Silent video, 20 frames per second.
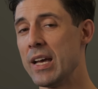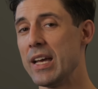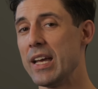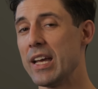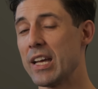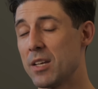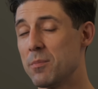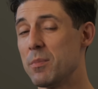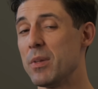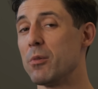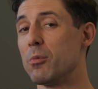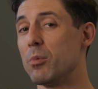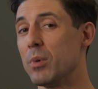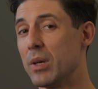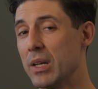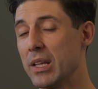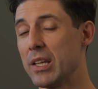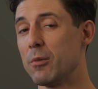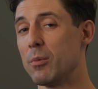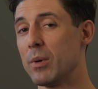it can be
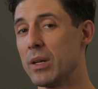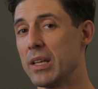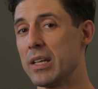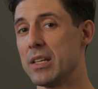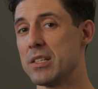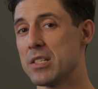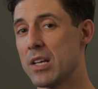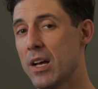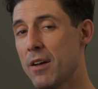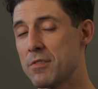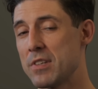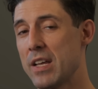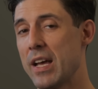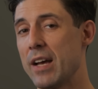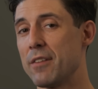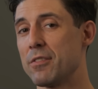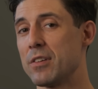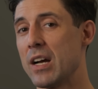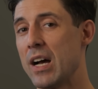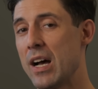really, really tough to
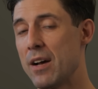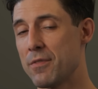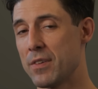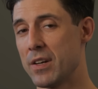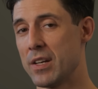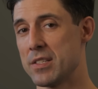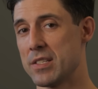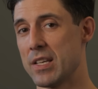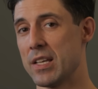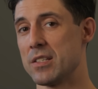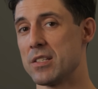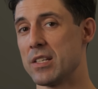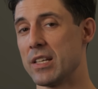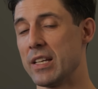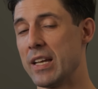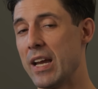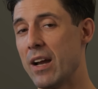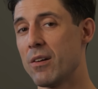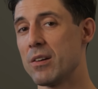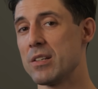have confidence and to
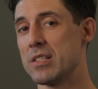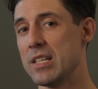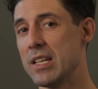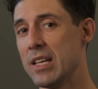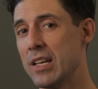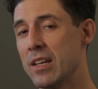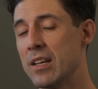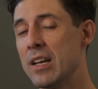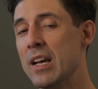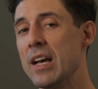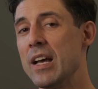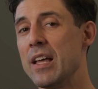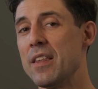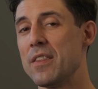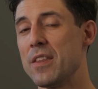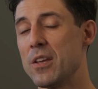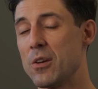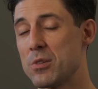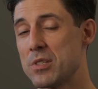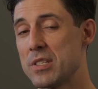guarantee
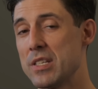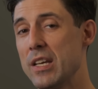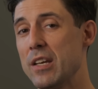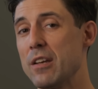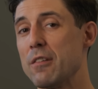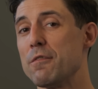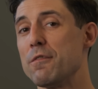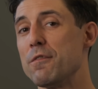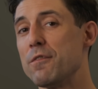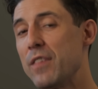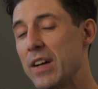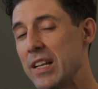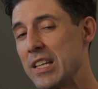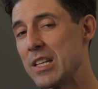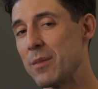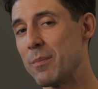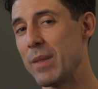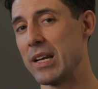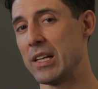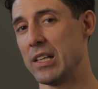that you're seeing
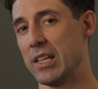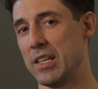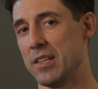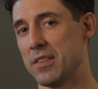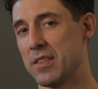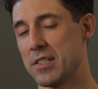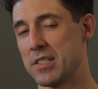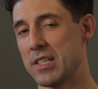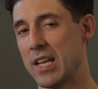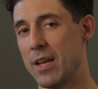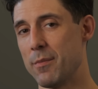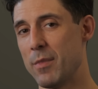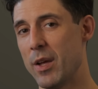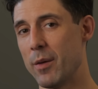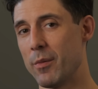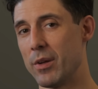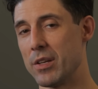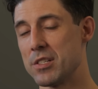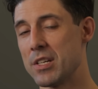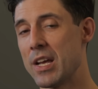fundamentally the same
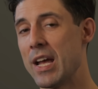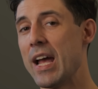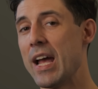image.